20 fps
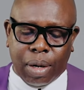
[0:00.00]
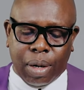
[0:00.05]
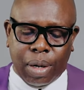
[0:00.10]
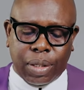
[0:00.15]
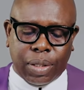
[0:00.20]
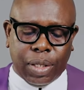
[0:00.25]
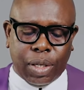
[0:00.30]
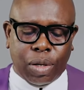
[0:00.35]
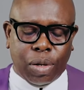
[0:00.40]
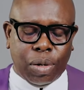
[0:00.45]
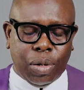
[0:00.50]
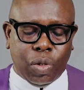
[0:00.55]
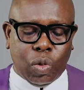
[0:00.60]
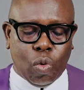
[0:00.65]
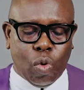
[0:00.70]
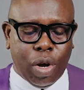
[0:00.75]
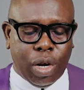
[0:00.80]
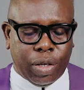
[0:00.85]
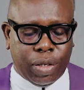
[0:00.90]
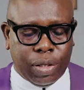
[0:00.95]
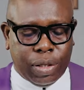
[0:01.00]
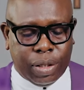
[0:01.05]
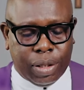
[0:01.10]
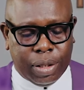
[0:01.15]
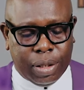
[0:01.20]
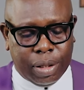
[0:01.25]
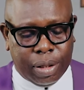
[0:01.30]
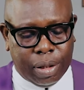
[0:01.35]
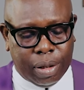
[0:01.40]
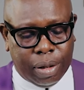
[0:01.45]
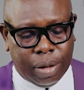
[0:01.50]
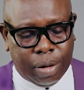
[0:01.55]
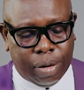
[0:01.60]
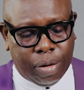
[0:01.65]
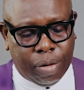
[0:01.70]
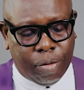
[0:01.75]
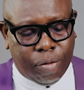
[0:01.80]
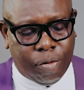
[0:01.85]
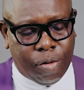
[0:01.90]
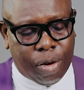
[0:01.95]
Listen to these words
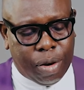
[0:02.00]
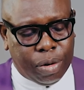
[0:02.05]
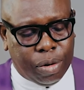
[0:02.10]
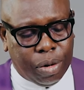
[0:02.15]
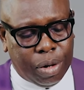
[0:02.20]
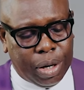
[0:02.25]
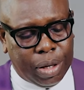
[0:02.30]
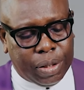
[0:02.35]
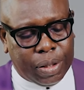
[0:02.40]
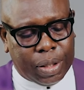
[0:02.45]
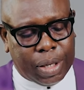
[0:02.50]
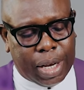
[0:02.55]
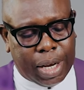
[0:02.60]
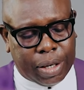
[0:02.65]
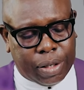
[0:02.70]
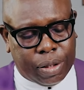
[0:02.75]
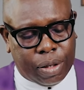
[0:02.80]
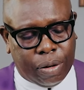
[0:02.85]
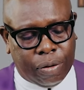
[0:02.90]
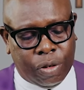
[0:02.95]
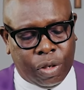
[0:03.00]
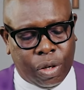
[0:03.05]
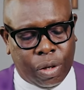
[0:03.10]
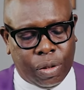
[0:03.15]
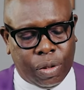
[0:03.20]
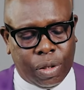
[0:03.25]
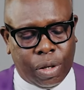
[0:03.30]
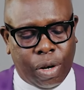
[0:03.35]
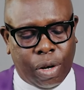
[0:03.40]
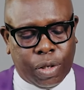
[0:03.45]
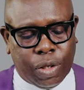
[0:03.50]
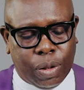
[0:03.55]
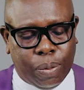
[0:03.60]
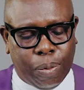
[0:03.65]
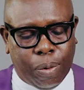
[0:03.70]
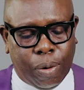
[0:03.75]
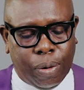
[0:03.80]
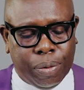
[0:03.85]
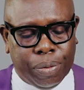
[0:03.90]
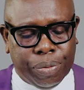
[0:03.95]
from today's text of John's
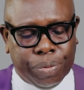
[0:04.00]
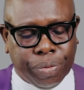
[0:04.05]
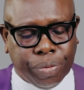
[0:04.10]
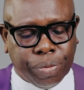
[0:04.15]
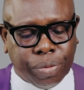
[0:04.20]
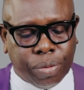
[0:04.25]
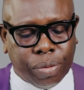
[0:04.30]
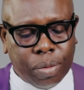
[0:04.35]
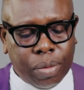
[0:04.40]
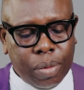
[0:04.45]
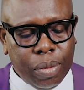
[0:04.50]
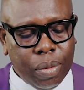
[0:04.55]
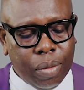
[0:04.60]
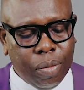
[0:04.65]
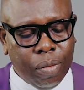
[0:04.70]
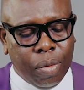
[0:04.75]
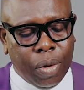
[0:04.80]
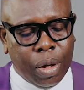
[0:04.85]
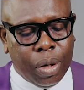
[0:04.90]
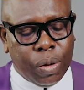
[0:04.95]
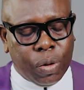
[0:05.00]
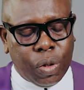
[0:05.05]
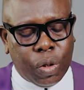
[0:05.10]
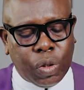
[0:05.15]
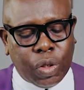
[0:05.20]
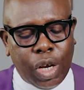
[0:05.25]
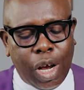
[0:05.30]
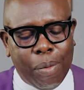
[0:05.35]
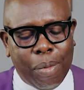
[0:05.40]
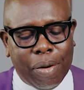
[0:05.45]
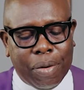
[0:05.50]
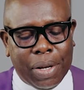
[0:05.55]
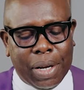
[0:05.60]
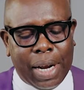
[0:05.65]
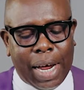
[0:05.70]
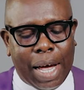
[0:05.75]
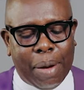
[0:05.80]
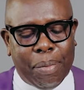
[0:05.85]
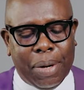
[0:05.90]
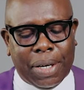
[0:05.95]
Gospel. So some of the
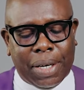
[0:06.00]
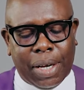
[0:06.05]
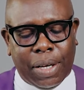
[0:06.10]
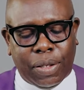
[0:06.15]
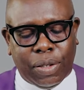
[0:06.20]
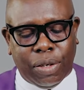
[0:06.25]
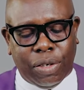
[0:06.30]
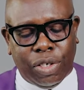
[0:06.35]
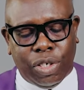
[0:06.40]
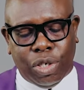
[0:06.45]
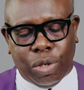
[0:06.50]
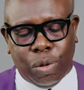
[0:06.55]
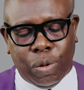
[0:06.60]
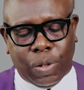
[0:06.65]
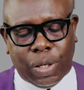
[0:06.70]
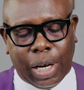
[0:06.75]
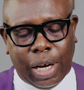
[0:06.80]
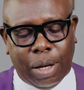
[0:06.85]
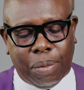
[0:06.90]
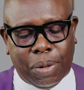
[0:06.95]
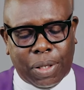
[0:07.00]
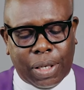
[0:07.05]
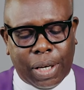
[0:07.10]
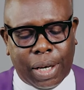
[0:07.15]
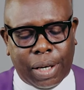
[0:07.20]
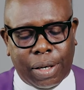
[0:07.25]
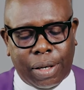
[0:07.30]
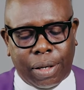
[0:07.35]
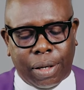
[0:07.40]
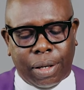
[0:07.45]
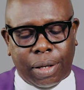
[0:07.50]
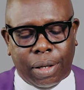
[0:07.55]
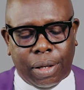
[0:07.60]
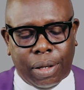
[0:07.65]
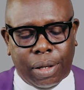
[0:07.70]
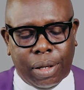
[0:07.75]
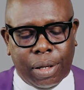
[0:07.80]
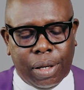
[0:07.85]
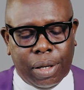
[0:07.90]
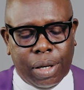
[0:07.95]
inhabitants of Jerusalem said,
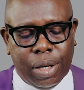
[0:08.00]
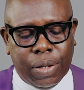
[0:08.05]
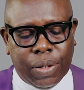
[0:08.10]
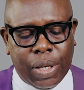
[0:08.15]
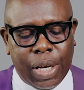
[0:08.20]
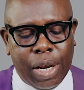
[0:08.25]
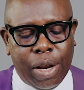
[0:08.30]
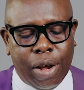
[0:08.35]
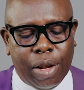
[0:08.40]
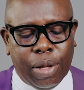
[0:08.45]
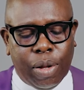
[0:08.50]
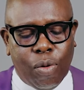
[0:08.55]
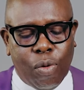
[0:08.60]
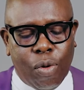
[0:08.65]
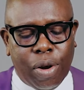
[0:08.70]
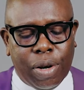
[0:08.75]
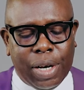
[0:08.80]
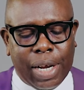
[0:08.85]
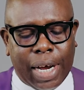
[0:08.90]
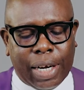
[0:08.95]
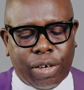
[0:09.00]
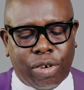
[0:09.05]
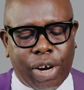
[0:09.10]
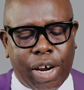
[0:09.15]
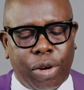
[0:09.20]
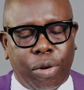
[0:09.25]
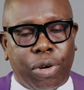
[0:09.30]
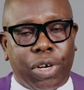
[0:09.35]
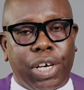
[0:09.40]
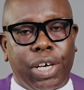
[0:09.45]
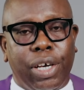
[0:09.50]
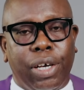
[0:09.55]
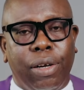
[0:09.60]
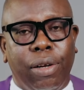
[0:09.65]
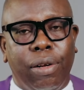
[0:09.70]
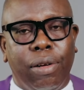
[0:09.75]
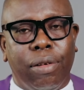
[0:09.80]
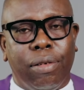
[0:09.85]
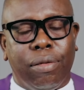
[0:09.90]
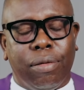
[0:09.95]
"Is he not the one they are trying to
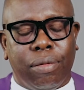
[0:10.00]
kill?